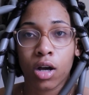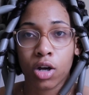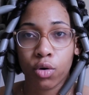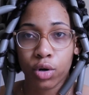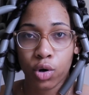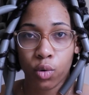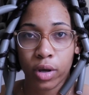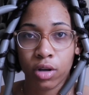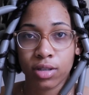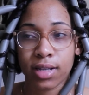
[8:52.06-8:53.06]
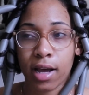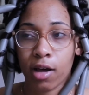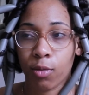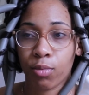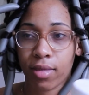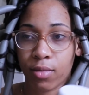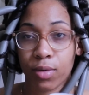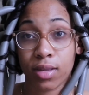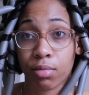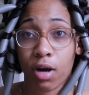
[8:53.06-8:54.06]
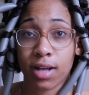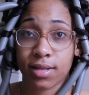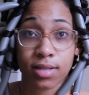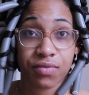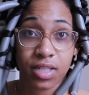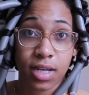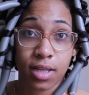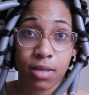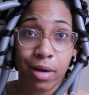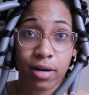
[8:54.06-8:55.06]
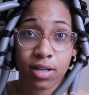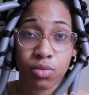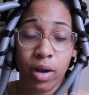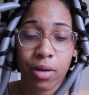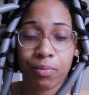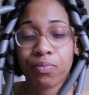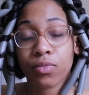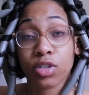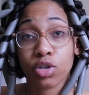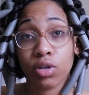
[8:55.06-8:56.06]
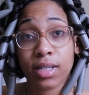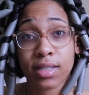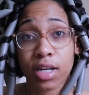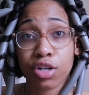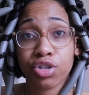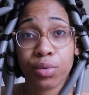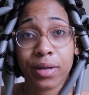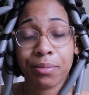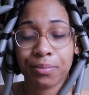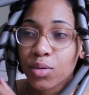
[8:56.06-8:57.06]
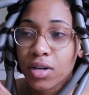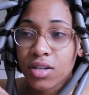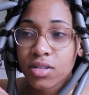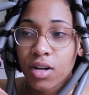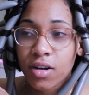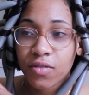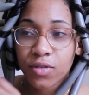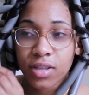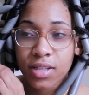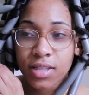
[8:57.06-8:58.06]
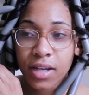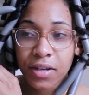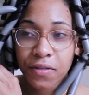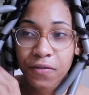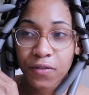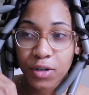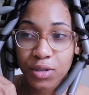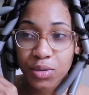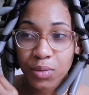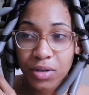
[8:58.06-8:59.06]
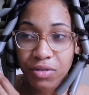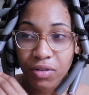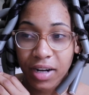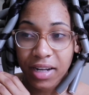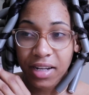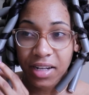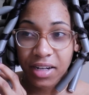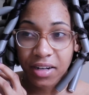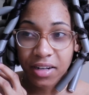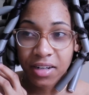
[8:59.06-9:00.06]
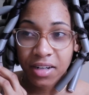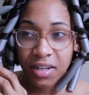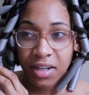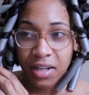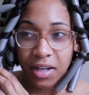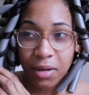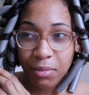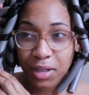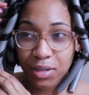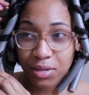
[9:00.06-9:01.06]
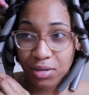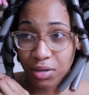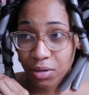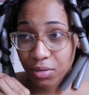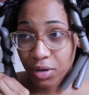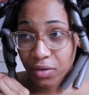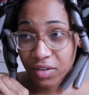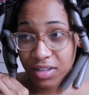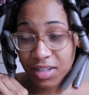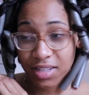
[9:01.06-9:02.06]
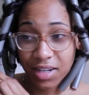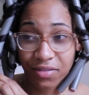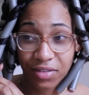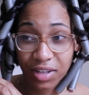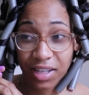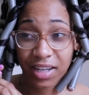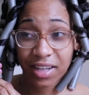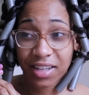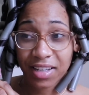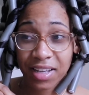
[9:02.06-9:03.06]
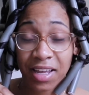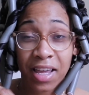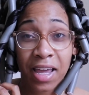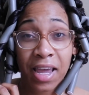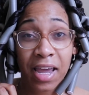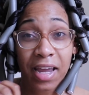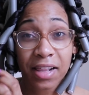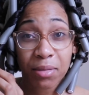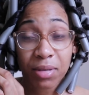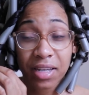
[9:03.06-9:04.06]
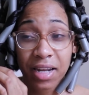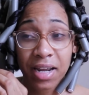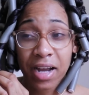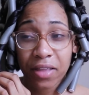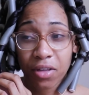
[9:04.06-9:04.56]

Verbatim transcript: coconut oil to help with the process of taking them out as well so let's get into it so we're gonna start off with this like first one right here i'm like so nervous because i feel like in the beginning i